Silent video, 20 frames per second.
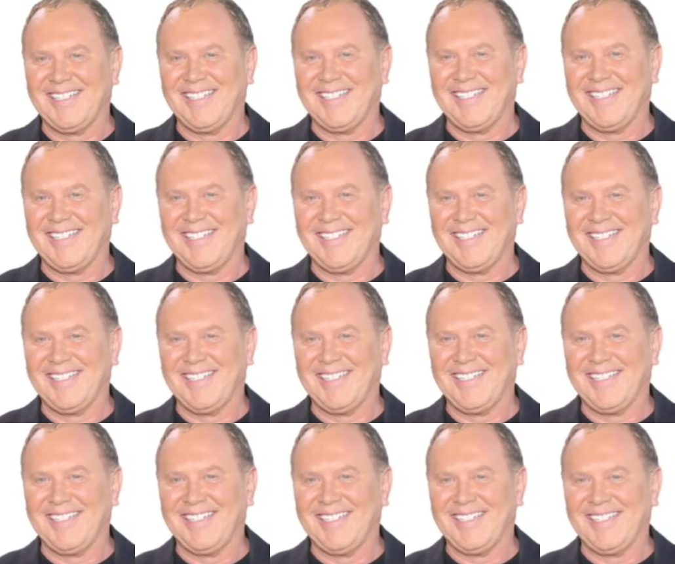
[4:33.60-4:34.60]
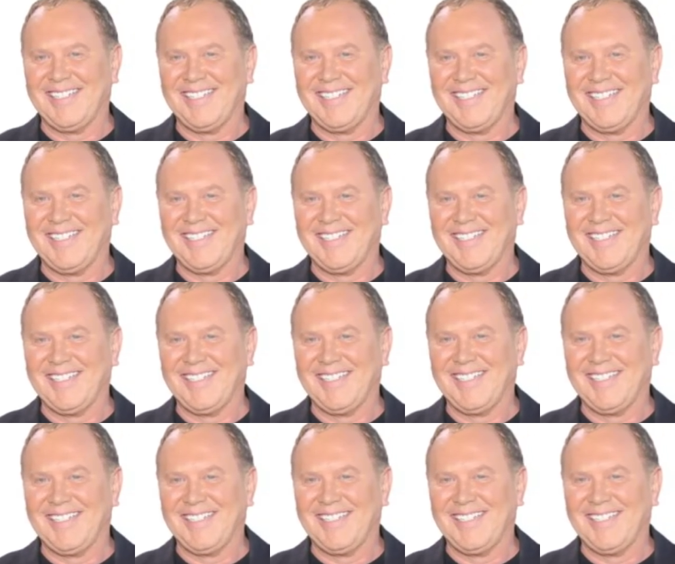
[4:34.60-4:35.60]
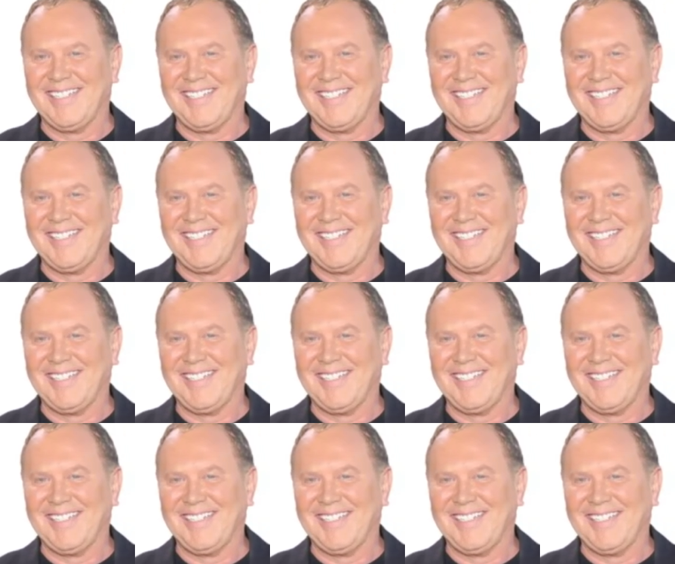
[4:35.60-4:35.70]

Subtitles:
Nobody speaks.